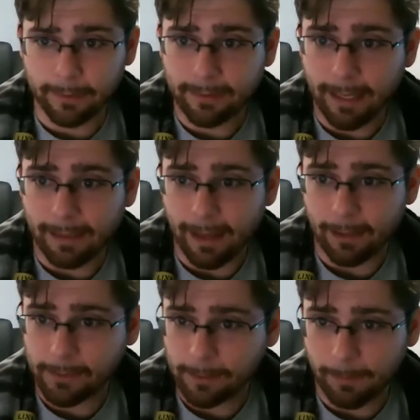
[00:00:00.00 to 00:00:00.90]
It's ten
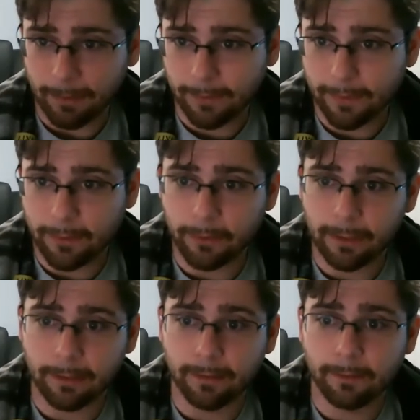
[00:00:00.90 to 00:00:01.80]
dollars a month, and you
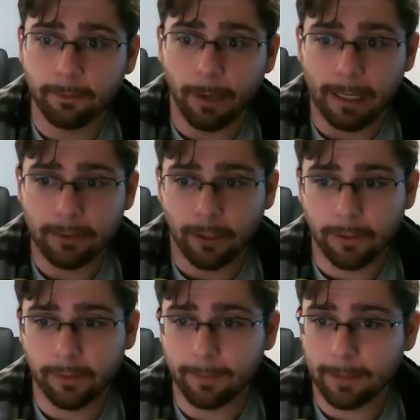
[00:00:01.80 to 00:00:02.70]
can watch all
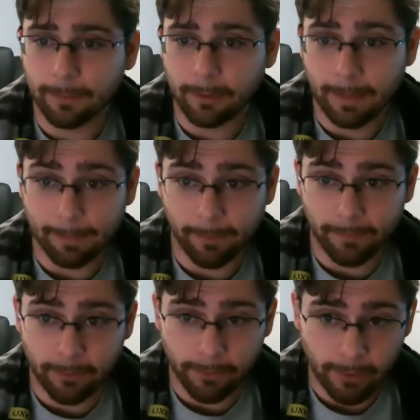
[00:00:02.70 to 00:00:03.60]
the WWE pay per
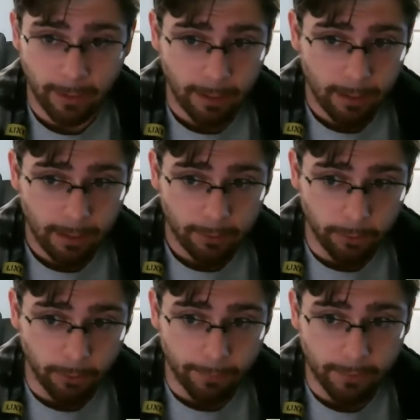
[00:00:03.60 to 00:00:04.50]
views. There's no the
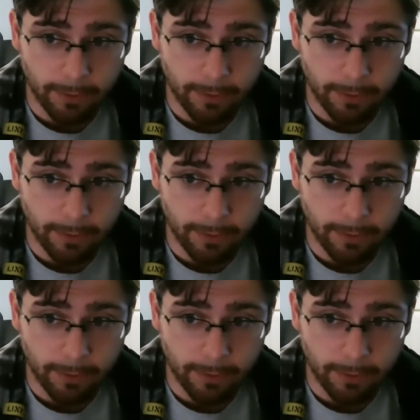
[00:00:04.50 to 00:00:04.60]
blackout.